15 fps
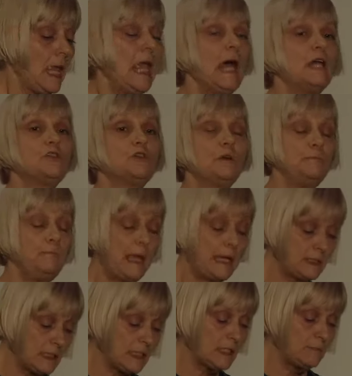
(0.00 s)
A
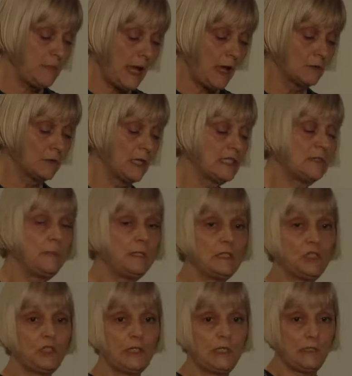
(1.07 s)
tremendous amount has been
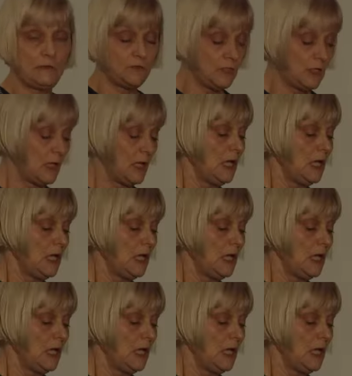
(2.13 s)
achieved,